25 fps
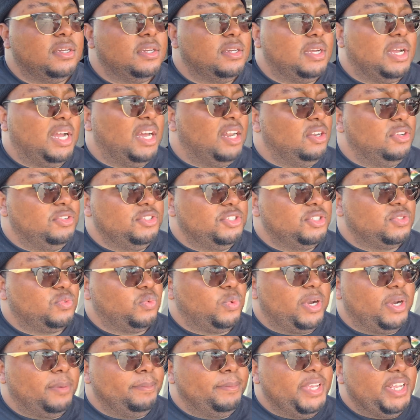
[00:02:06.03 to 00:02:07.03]
I don't just
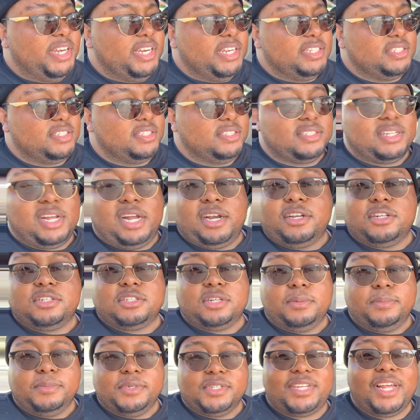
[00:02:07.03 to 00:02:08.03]
wear beanies inside the
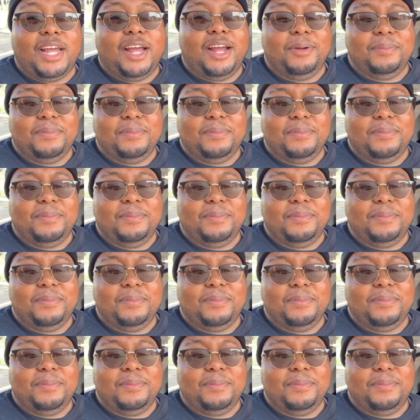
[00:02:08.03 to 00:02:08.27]
summertime.